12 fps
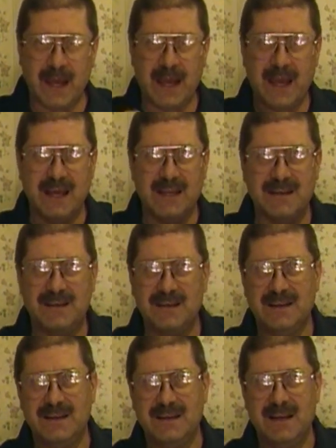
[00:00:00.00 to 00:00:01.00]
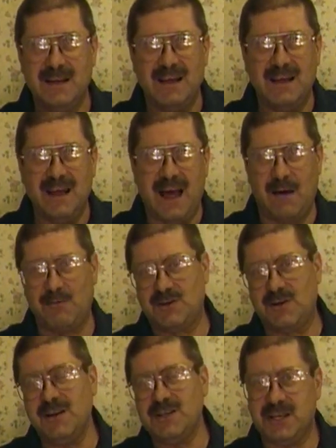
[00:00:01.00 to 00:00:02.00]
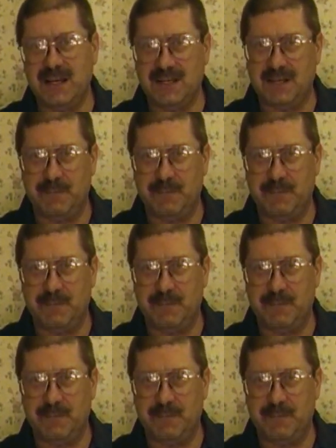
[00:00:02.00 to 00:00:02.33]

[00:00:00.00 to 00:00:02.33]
And I was going to say